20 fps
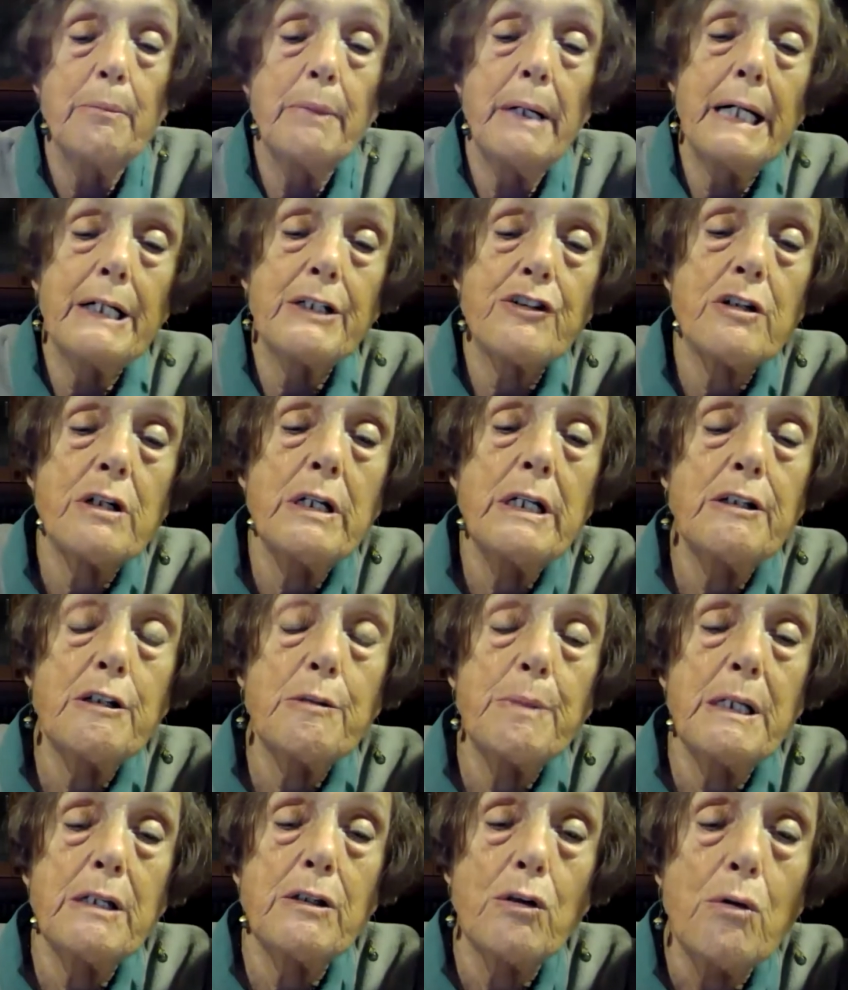actually
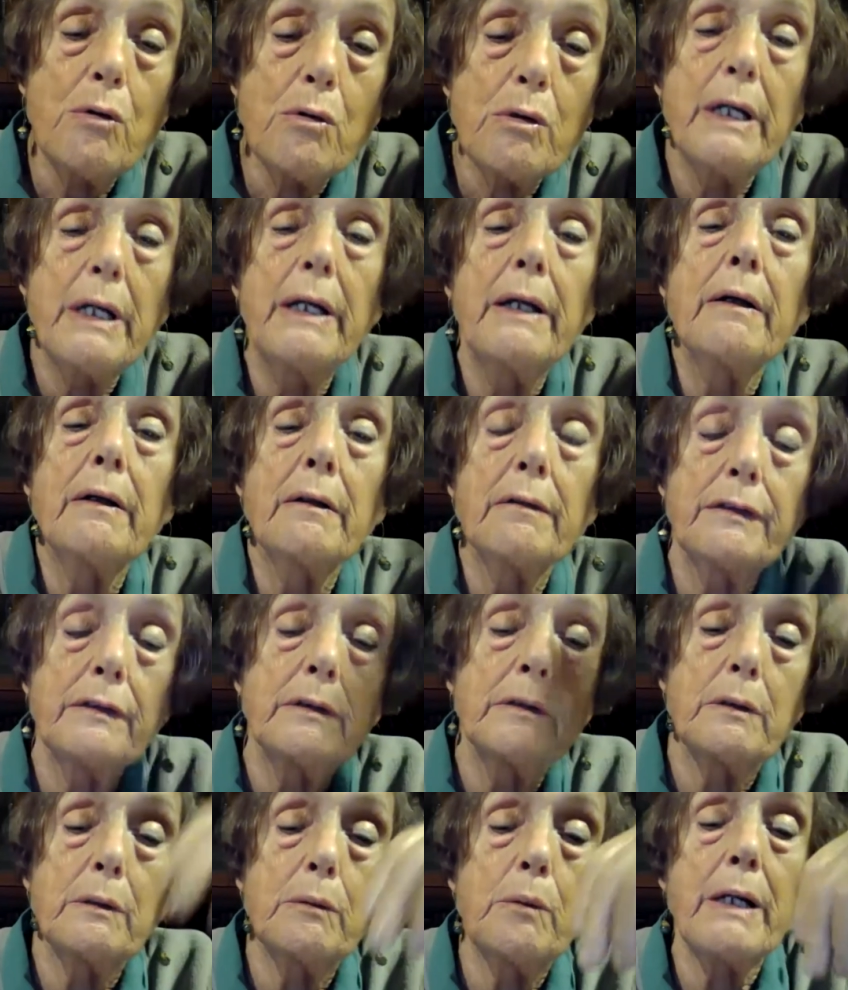to be talking
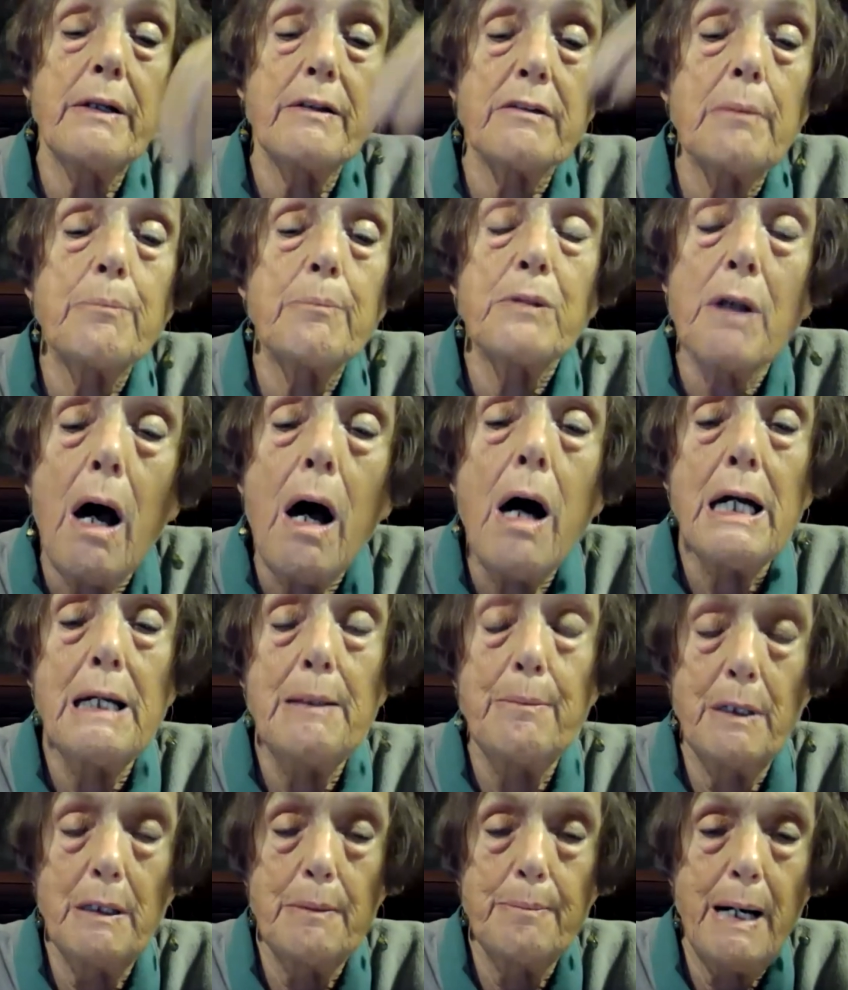for quite some
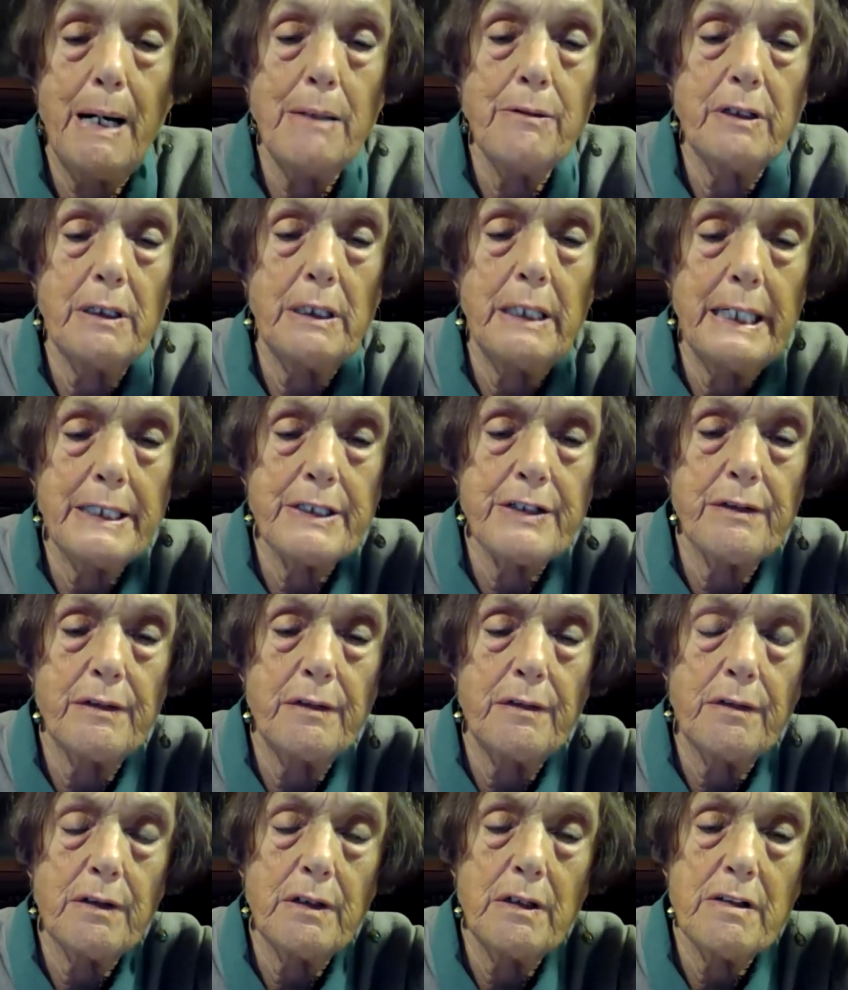time about
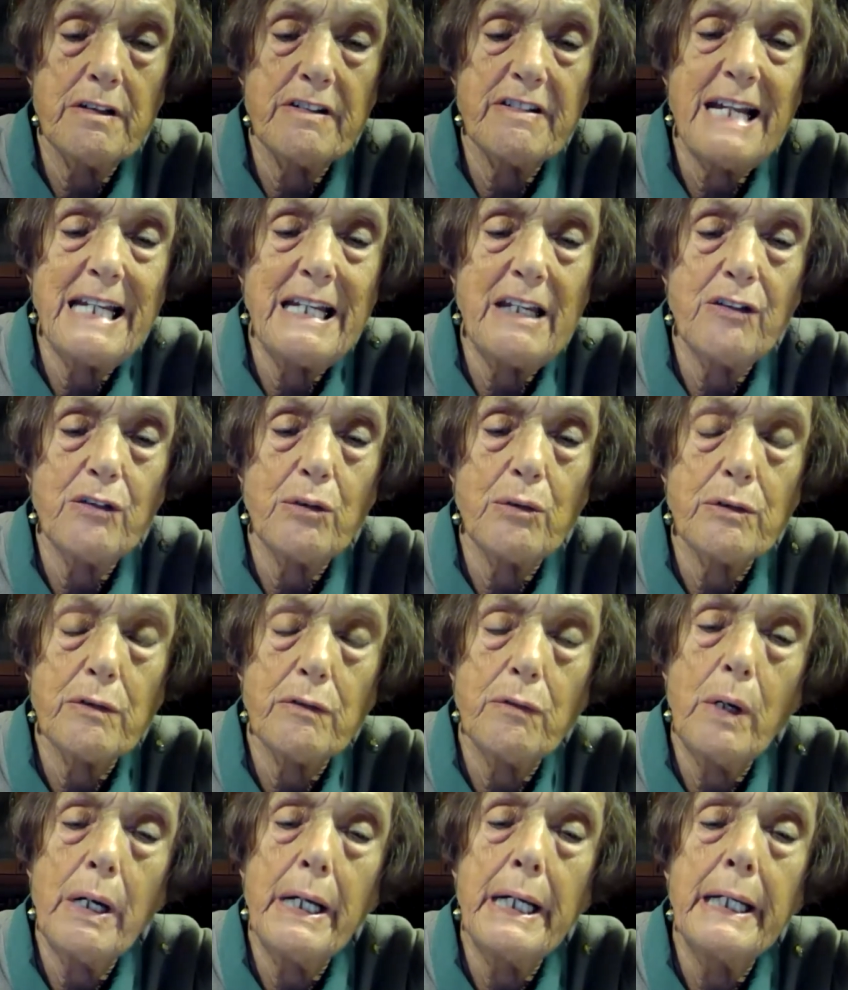elections in a steady sort
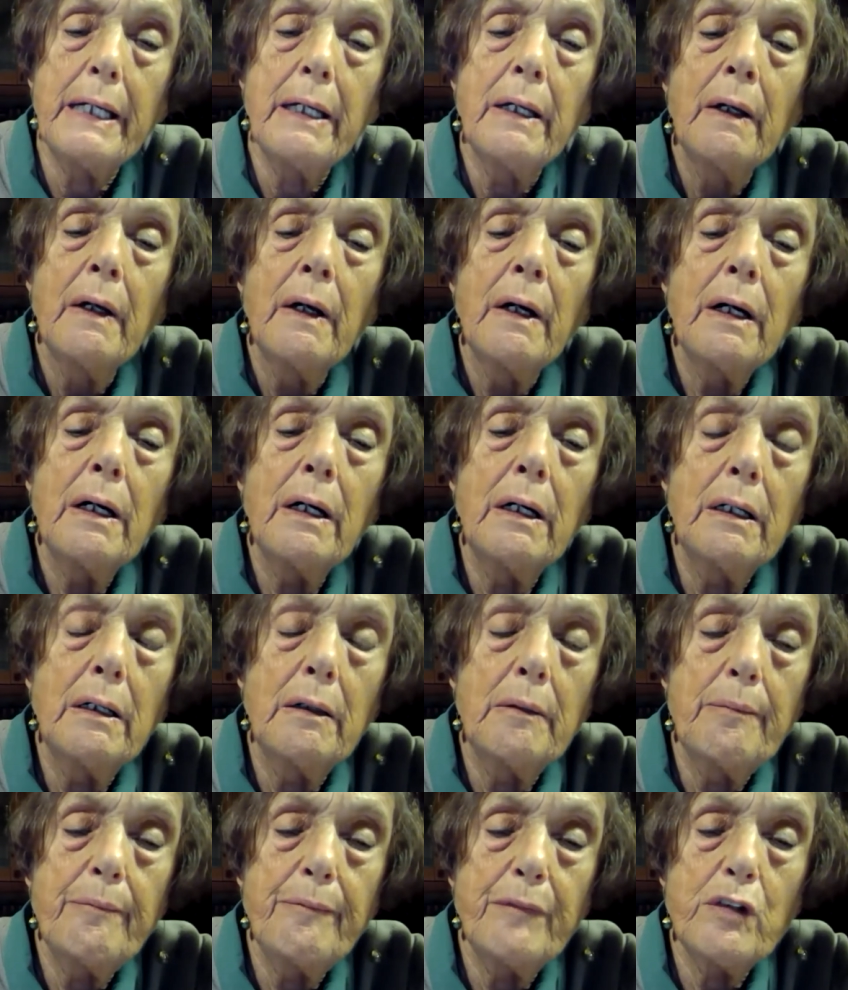of way
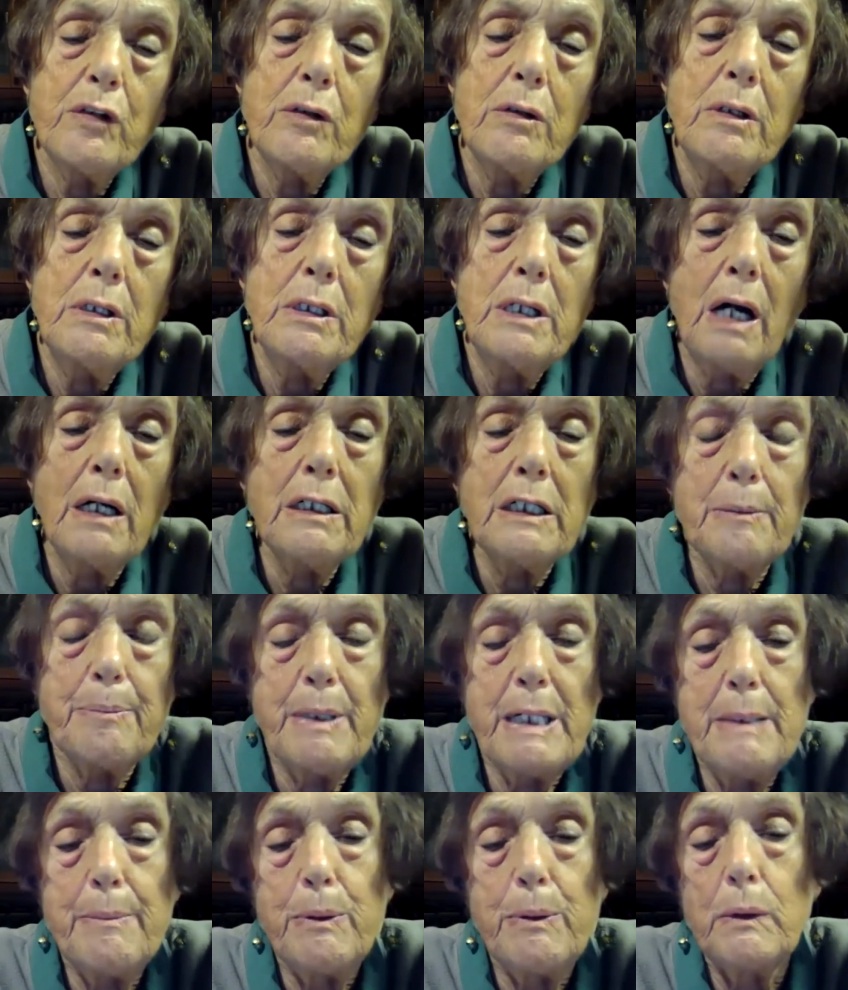to younger
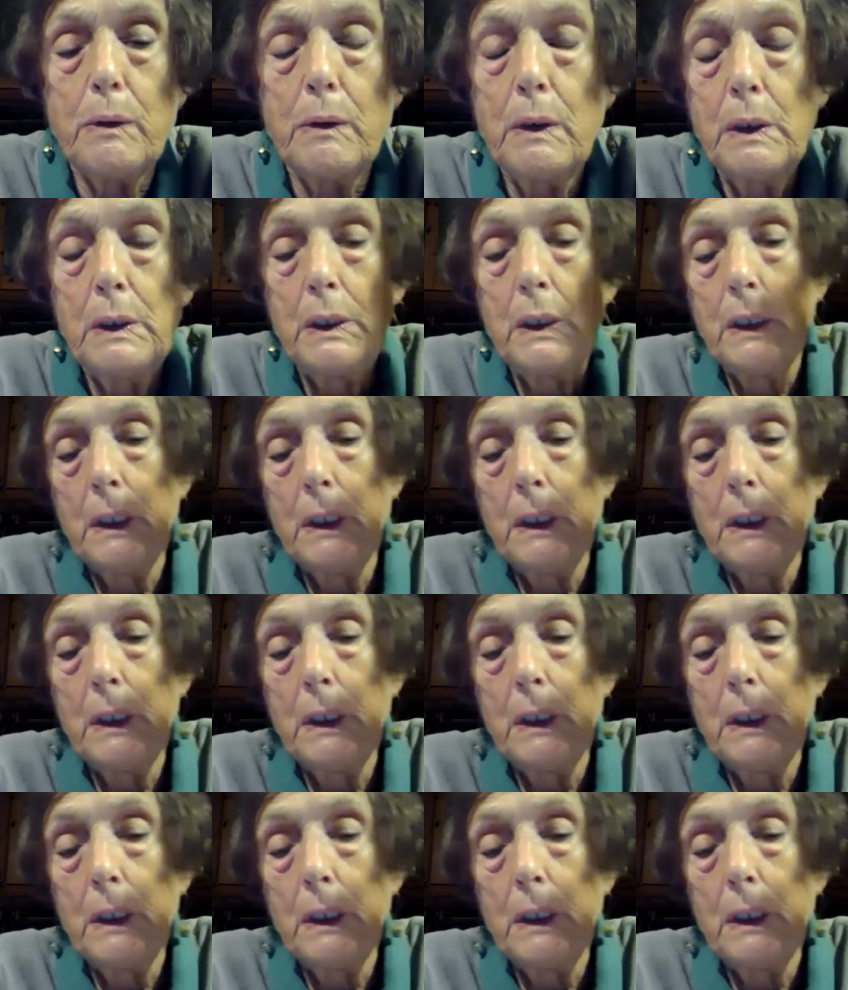people.